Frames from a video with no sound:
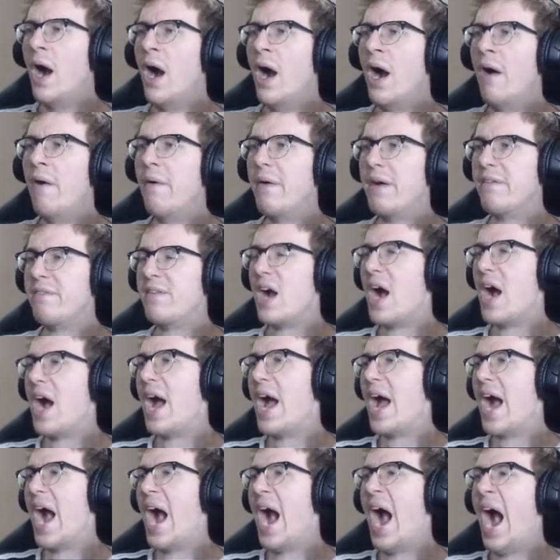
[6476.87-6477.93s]
We've got.
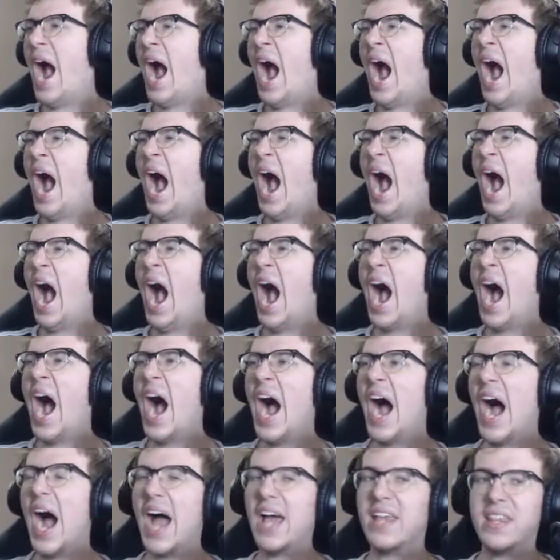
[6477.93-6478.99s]

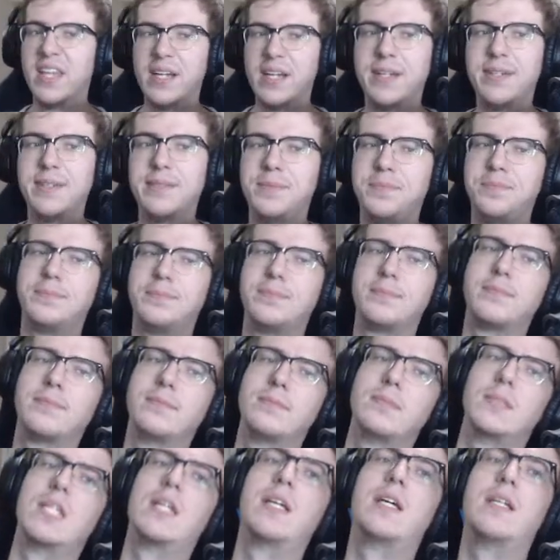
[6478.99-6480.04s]
I think
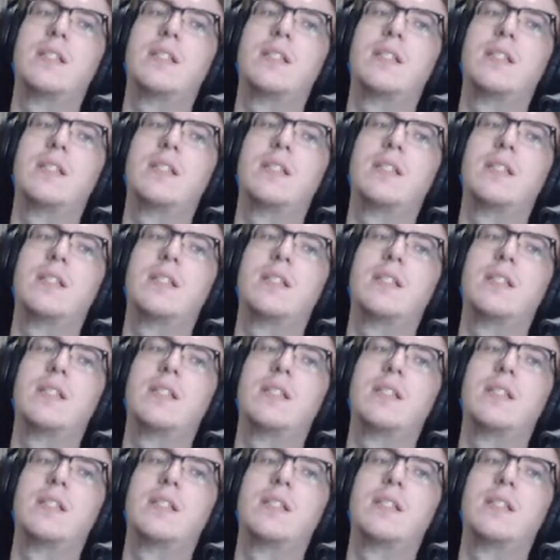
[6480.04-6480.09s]
it